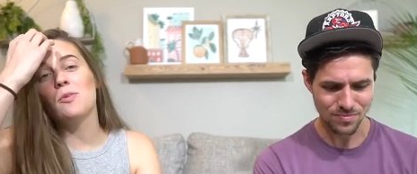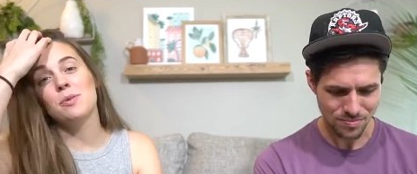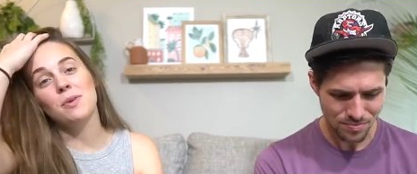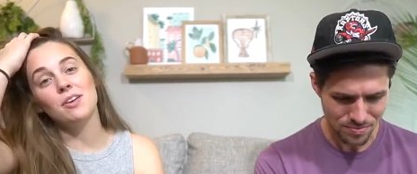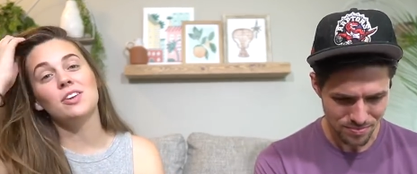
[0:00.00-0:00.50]

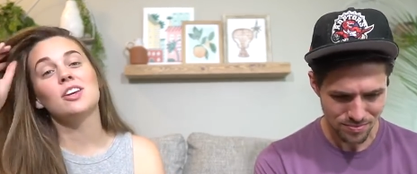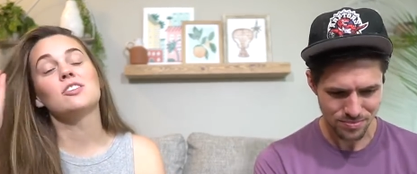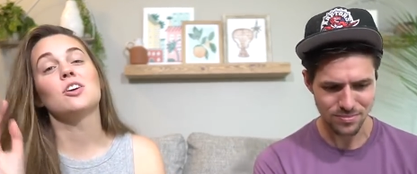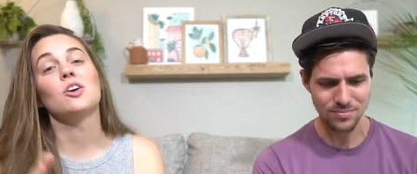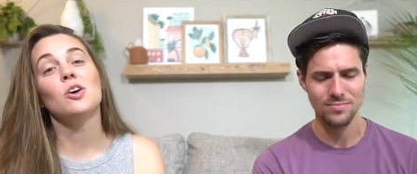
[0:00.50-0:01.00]
Speaker 1: We make
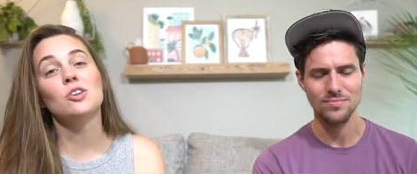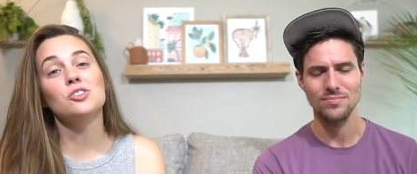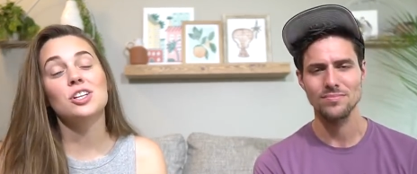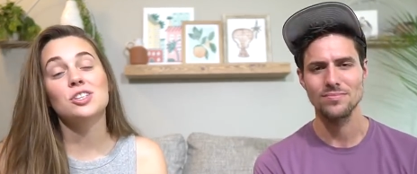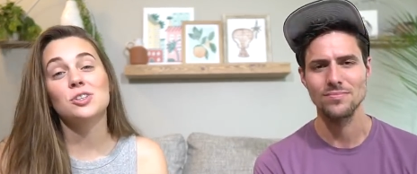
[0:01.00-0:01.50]
videos on
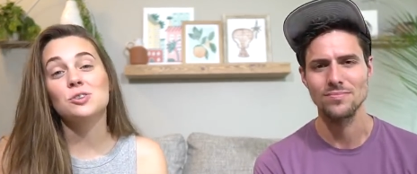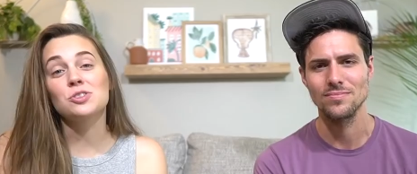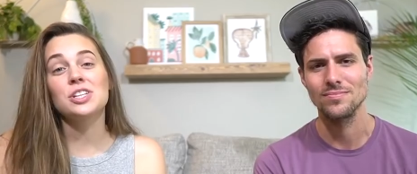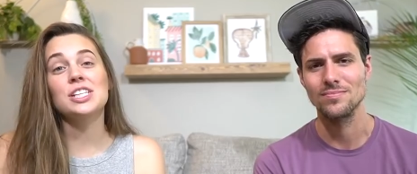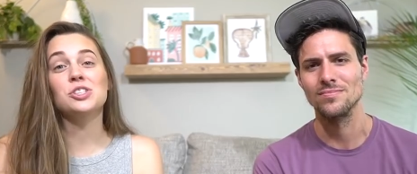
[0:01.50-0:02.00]
culture and
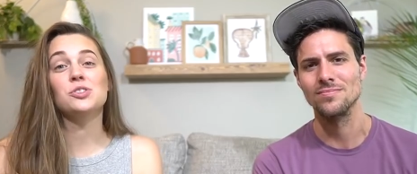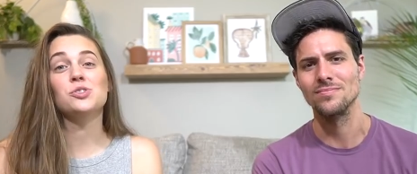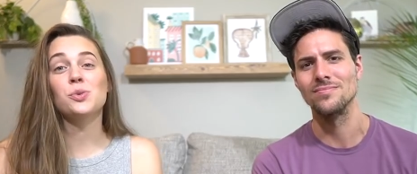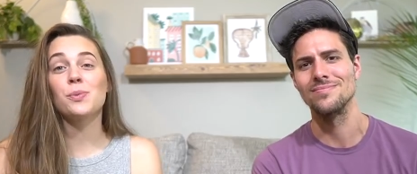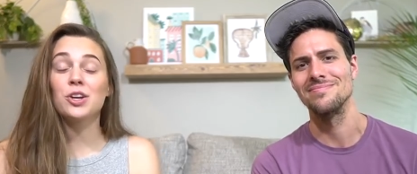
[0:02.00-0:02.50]
social
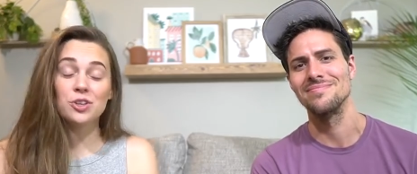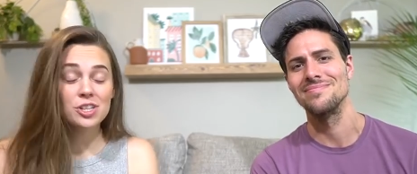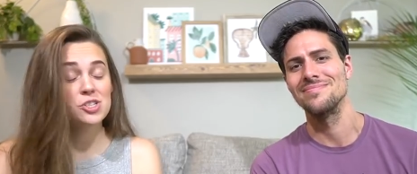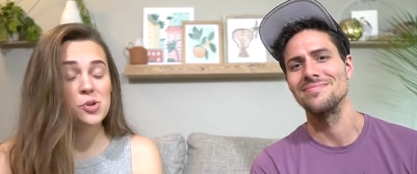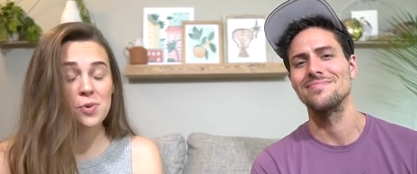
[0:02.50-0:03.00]
issues from a
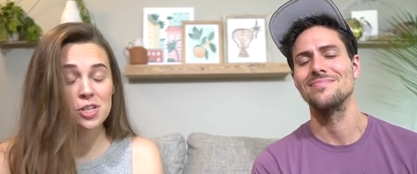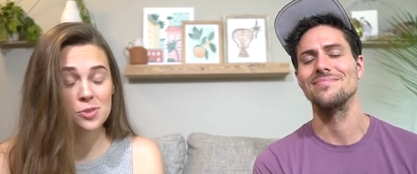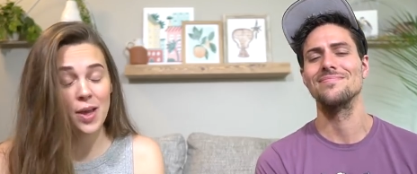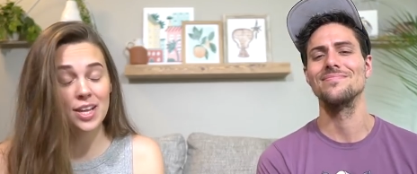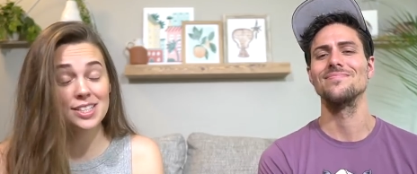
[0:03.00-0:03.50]
Christian
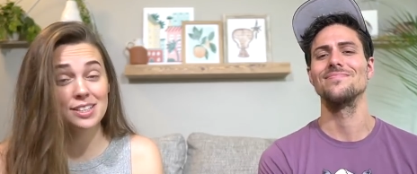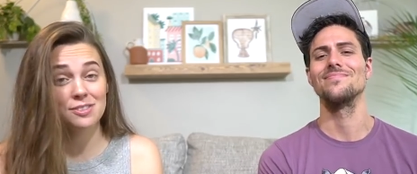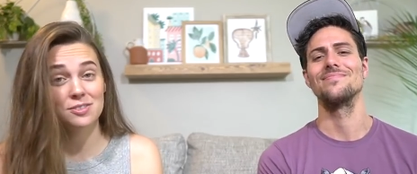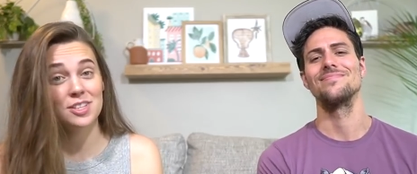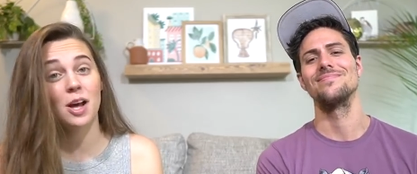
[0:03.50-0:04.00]

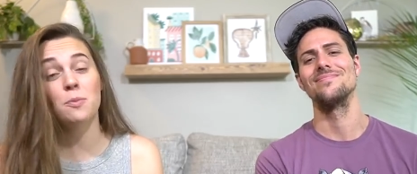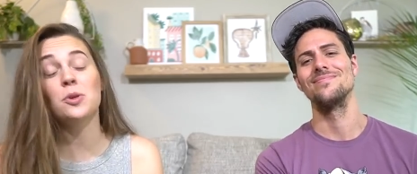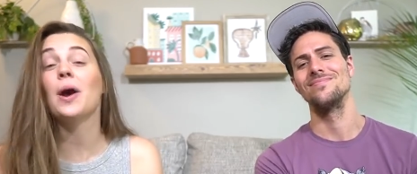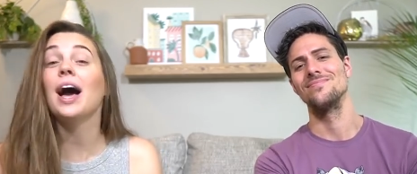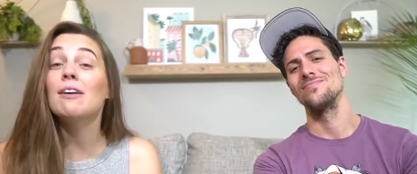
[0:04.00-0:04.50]
perspective to help
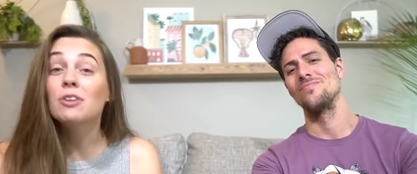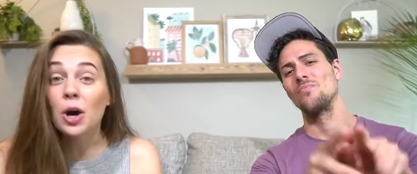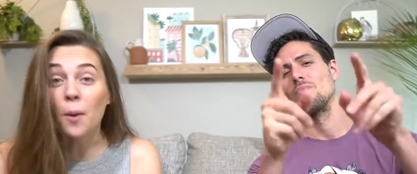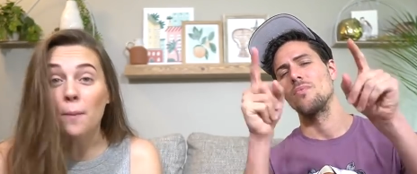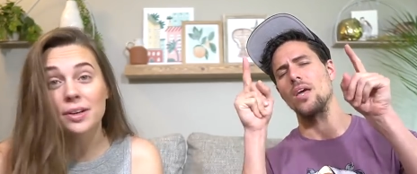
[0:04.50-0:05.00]
you have
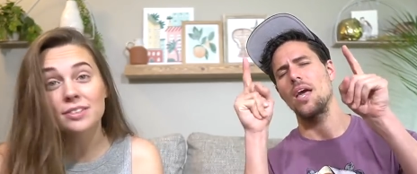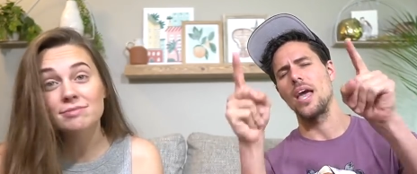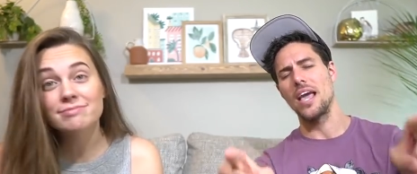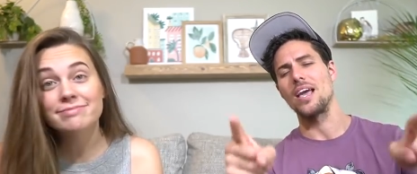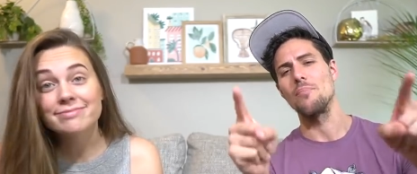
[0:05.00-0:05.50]
hope
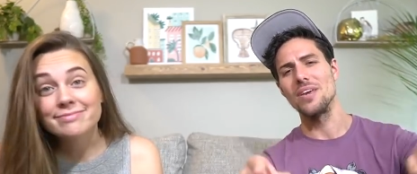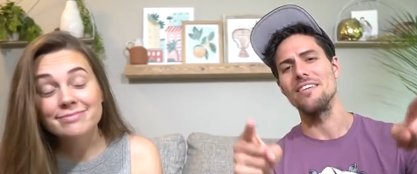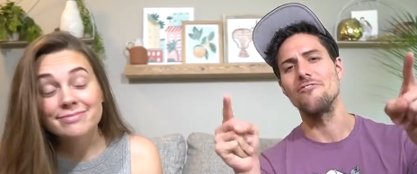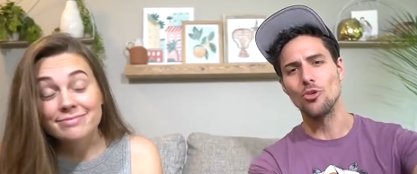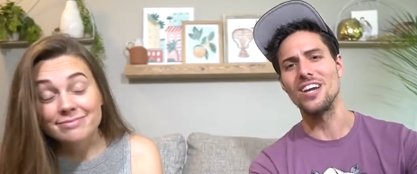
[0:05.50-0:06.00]
Speaker 2: and
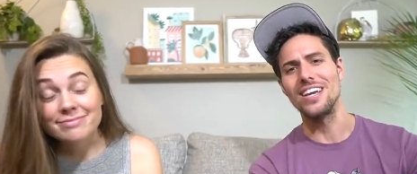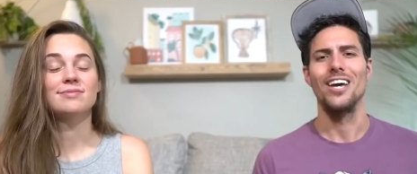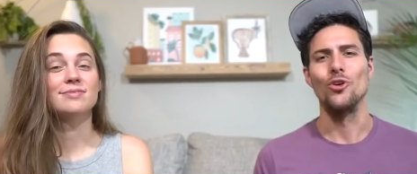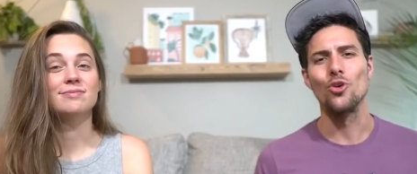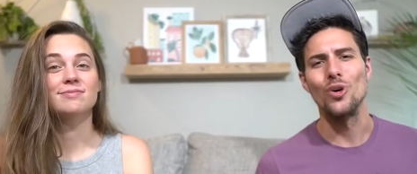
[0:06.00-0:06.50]
be free.
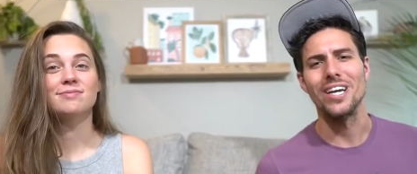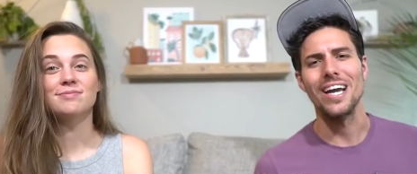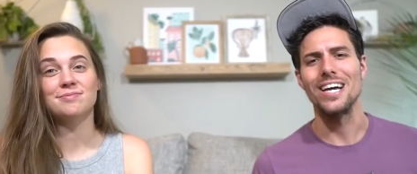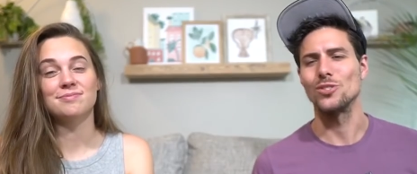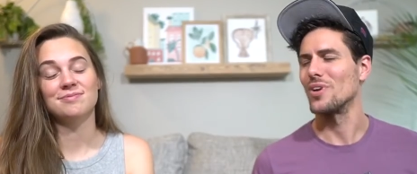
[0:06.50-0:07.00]
And real quick,
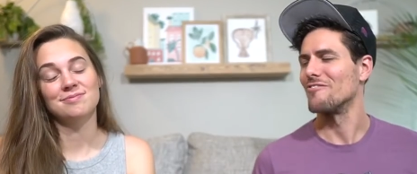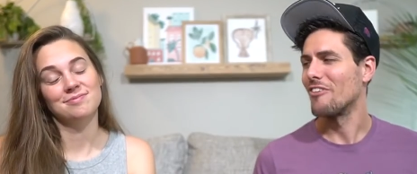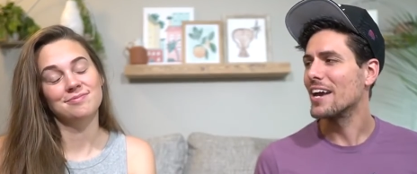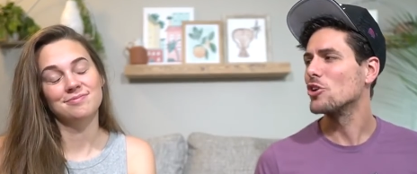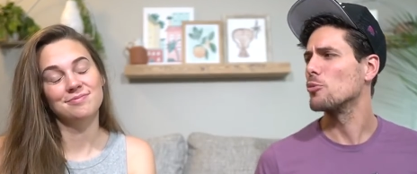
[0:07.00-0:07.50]
guys, we
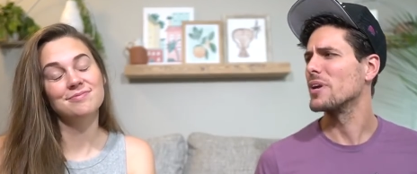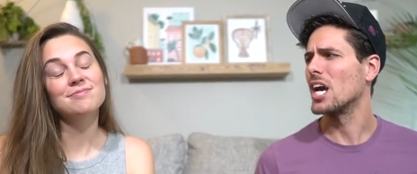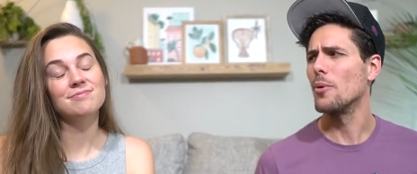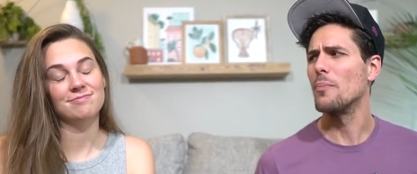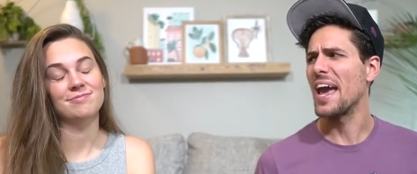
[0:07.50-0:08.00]
invite you to
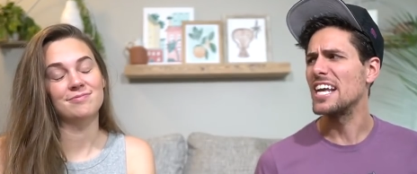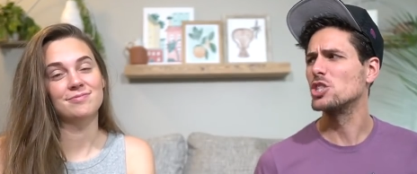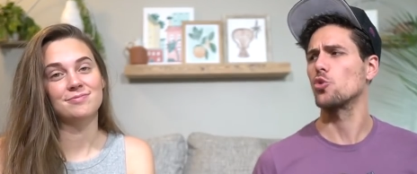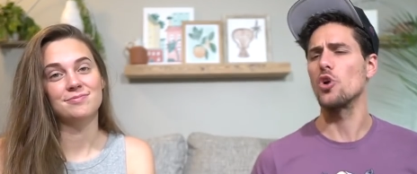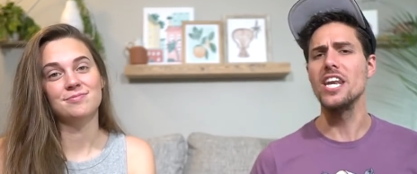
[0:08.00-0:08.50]
become a
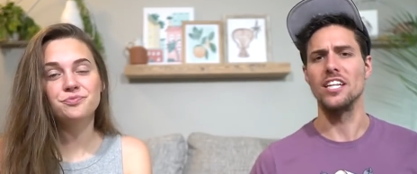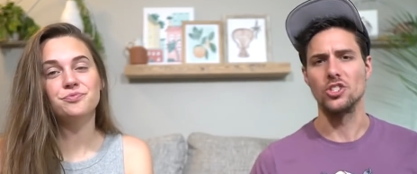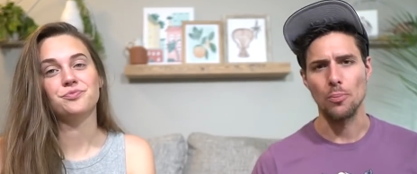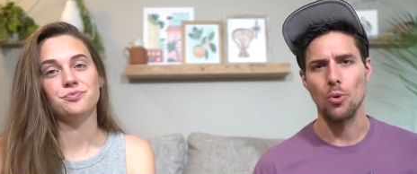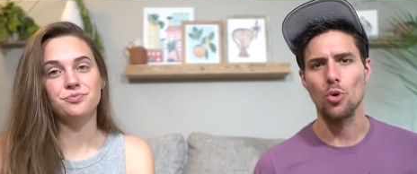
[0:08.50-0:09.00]
patron and
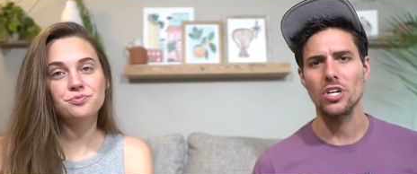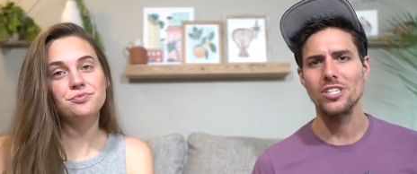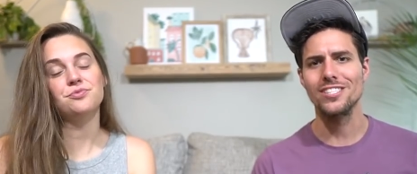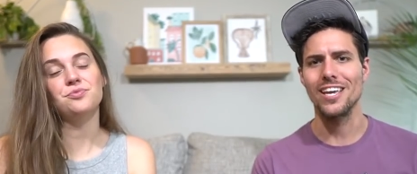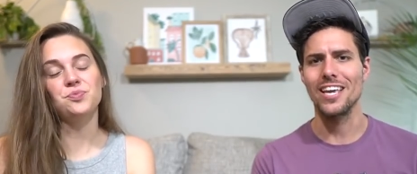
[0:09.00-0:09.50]
support
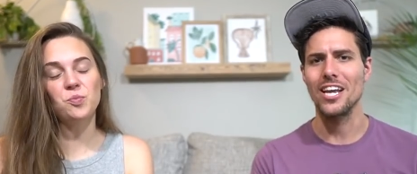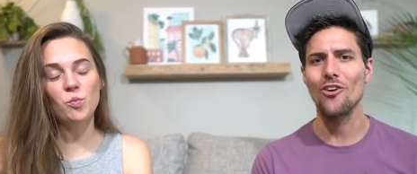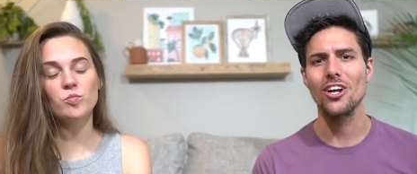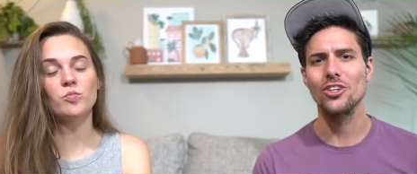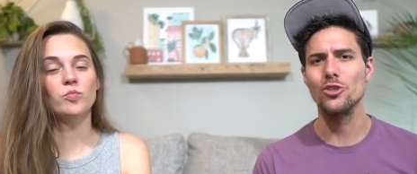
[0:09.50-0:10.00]
us
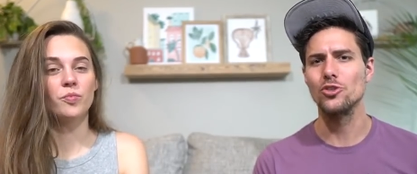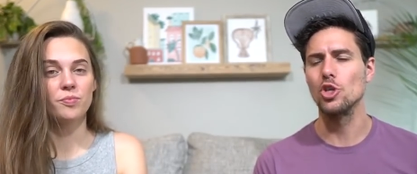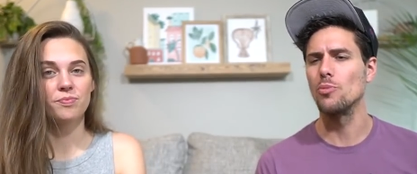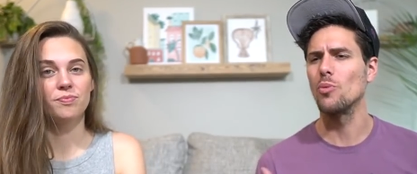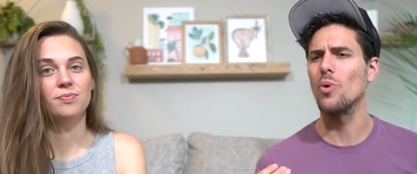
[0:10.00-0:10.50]
here on
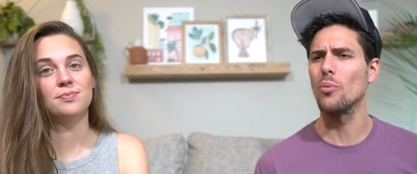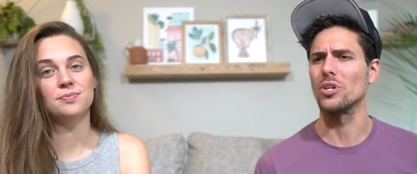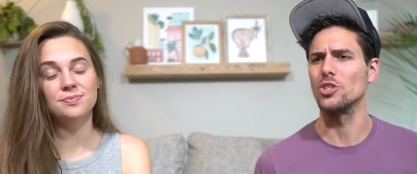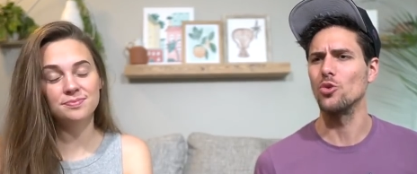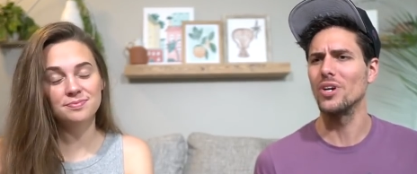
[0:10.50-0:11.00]
YouTube and what
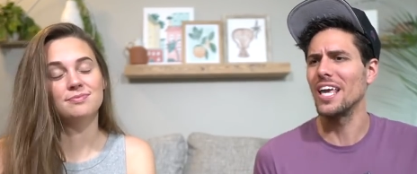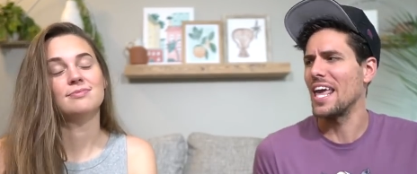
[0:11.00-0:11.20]
we're doing.